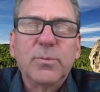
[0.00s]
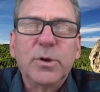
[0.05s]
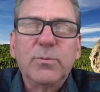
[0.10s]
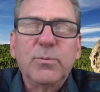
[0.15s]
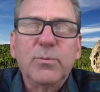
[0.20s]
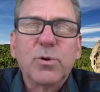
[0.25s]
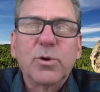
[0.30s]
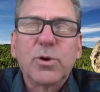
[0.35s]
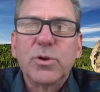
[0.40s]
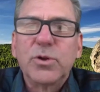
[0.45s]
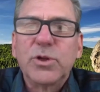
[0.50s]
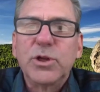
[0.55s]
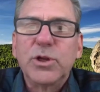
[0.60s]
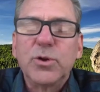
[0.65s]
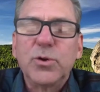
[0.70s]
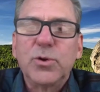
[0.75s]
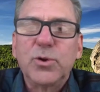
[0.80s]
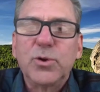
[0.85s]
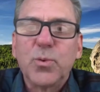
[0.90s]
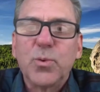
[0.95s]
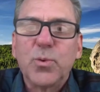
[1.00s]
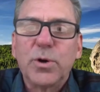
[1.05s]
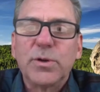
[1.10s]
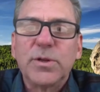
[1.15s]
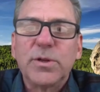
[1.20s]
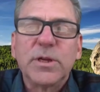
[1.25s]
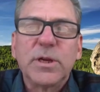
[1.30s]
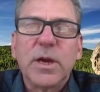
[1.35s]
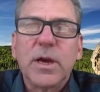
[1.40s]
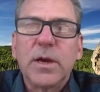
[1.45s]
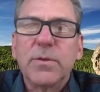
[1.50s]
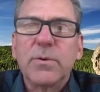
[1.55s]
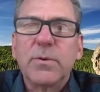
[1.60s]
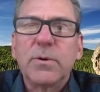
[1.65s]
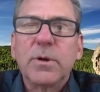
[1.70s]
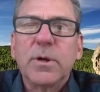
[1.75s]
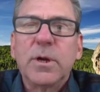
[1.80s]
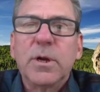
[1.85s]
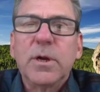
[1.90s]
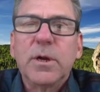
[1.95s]
we will continue to work
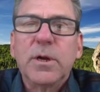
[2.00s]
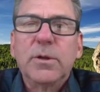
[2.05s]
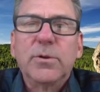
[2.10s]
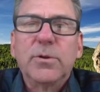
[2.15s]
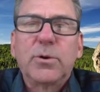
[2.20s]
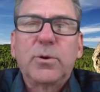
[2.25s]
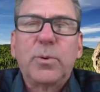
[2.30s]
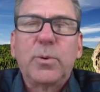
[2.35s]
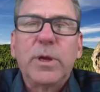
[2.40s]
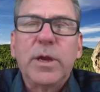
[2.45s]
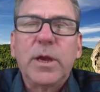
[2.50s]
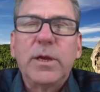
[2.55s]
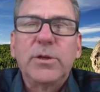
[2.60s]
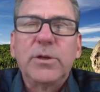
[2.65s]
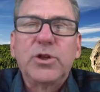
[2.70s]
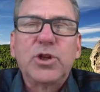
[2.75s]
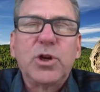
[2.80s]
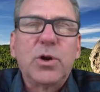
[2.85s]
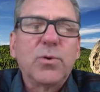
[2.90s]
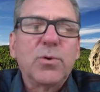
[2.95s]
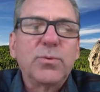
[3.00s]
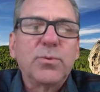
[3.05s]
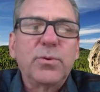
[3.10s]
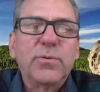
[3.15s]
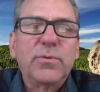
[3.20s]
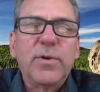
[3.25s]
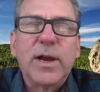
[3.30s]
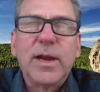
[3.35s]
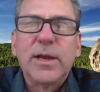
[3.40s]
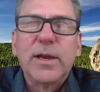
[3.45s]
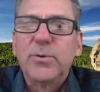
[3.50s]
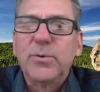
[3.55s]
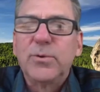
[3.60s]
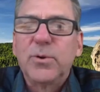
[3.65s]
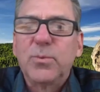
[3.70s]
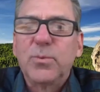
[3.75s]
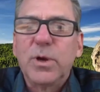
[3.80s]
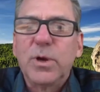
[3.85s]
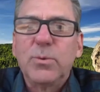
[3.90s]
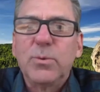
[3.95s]
together to create shareholder value
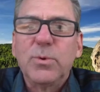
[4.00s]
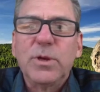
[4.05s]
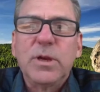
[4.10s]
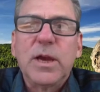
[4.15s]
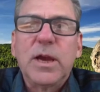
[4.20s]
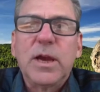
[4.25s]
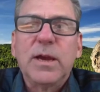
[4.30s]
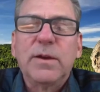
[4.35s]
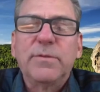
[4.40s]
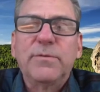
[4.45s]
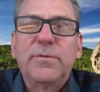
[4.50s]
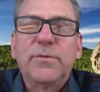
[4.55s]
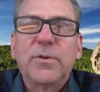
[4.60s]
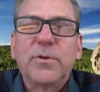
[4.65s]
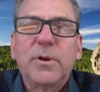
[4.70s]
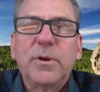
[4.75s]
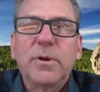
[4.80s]
the way we have